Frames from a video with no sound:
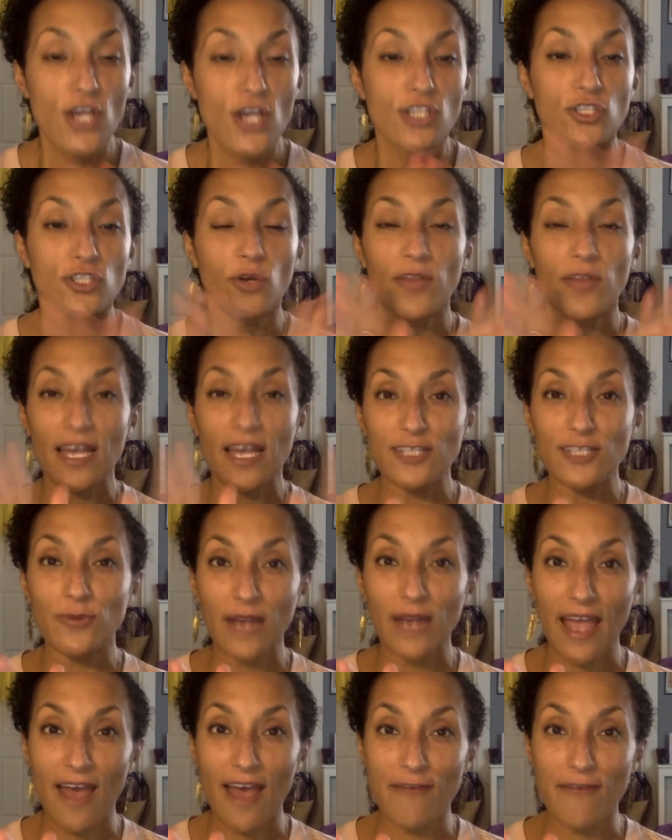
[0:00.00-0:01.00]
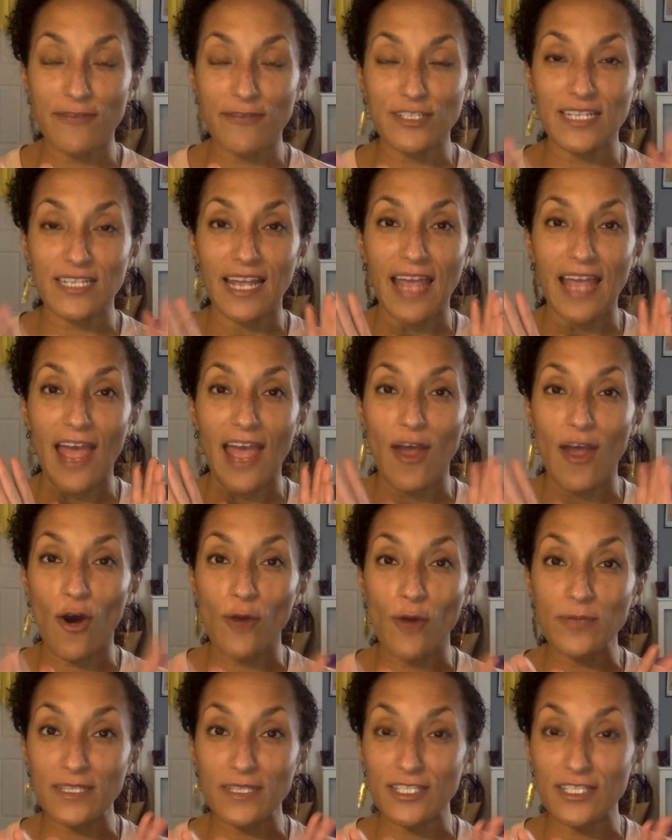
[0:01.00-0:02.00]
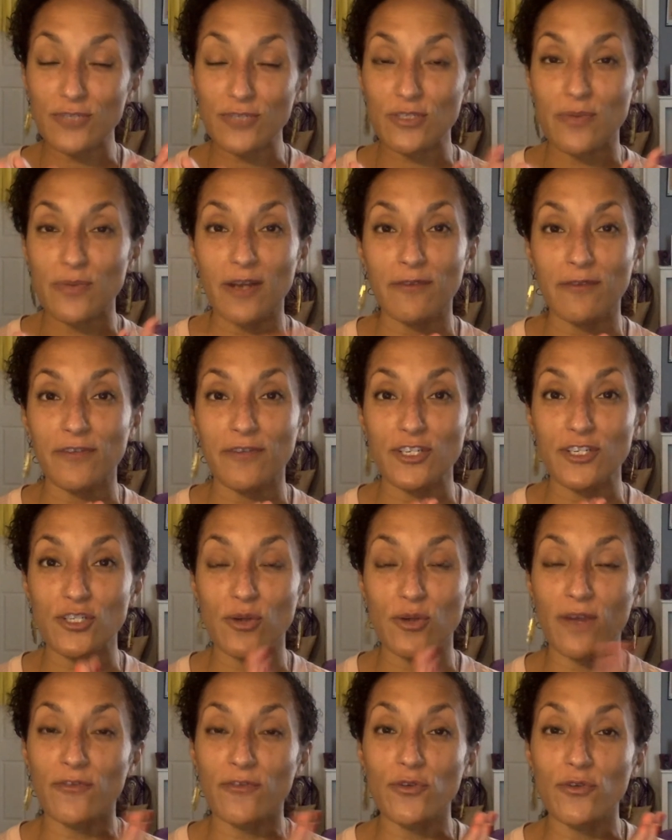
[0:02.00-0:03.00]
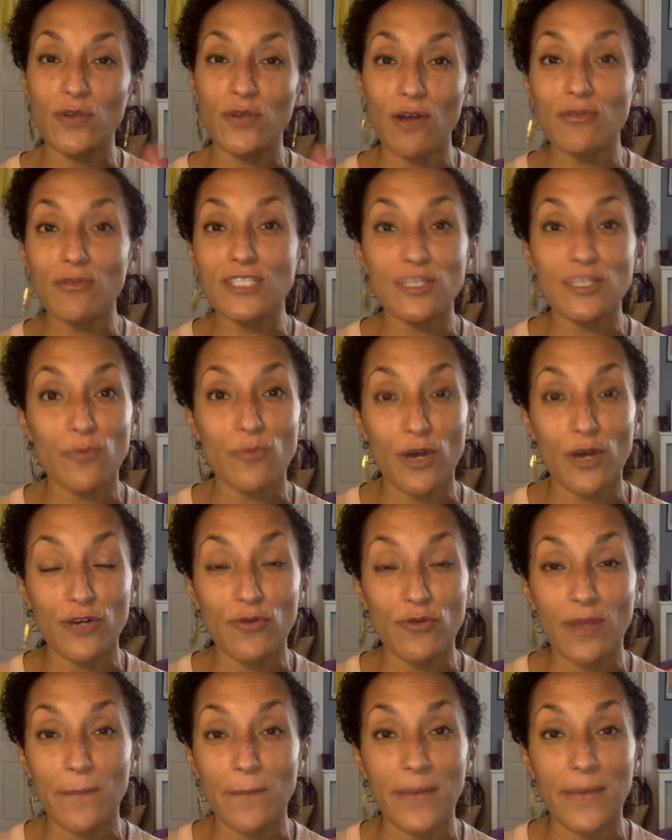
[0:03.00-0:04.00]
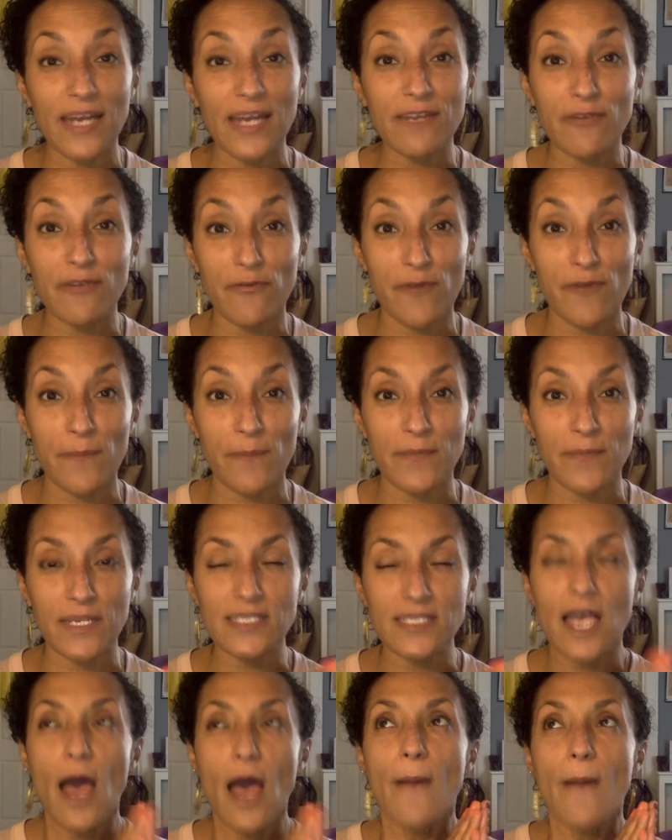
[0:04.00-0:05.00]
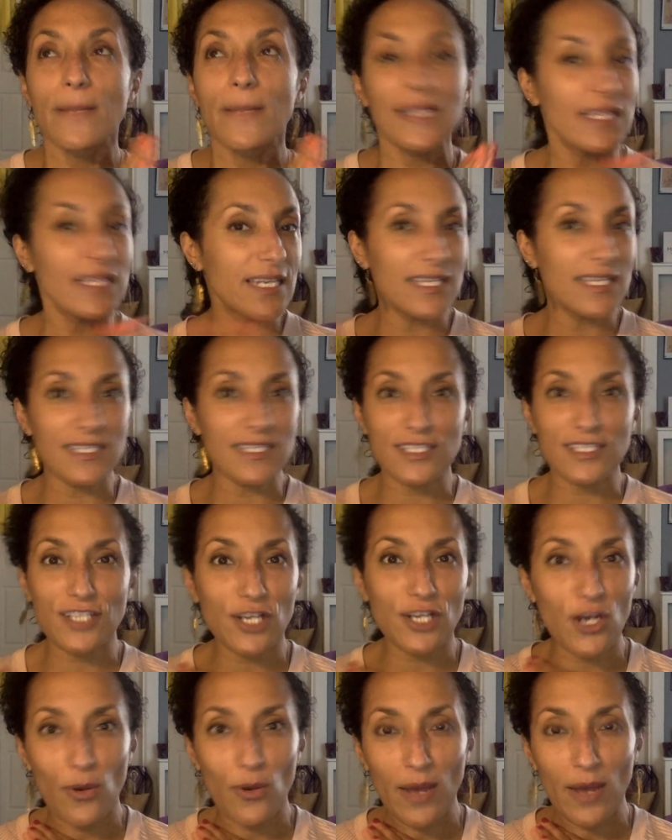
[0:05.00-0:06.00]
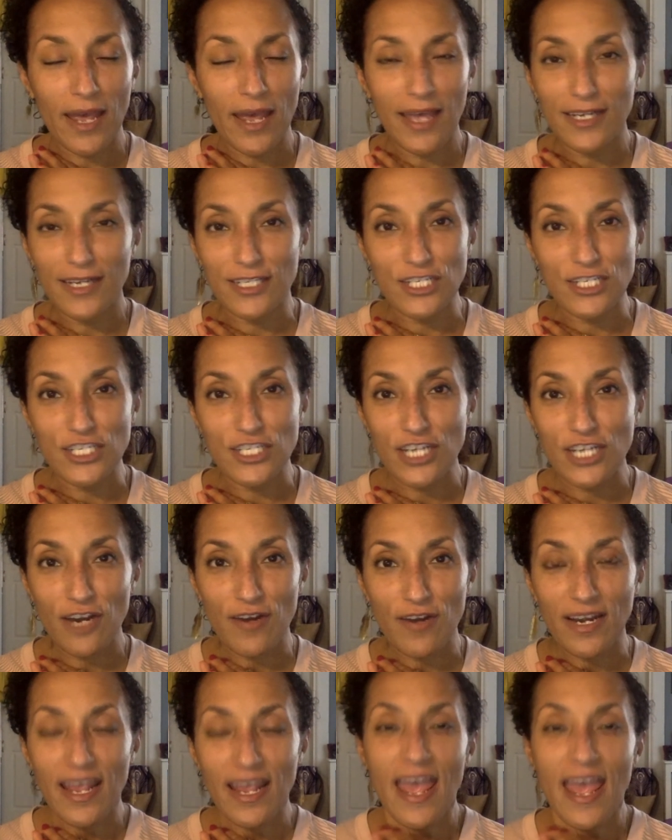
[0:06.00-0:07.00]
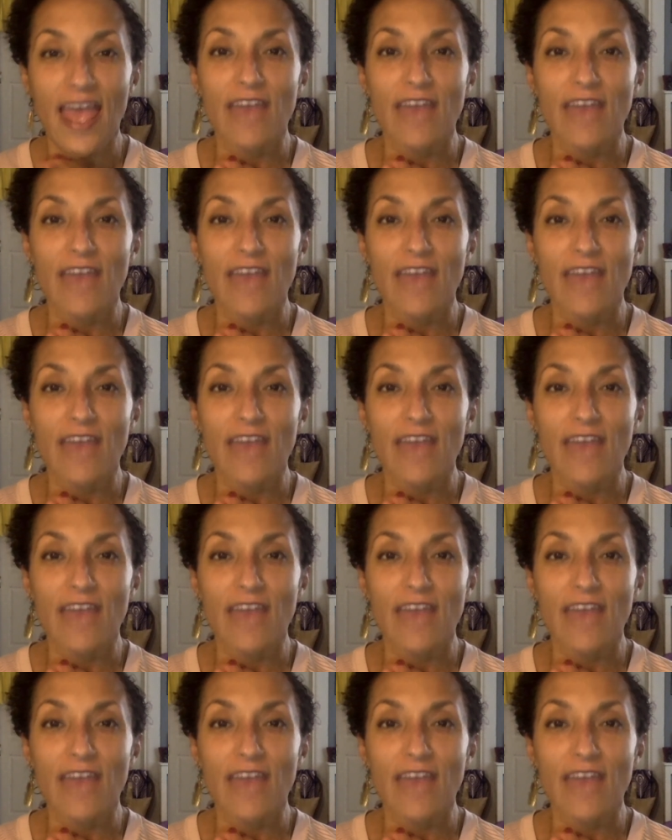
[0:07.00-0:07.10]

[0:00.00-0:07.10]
So that's what I have for today. I hope that this was beneficial. If you know someone who can benefit from this, please go ahead and share it.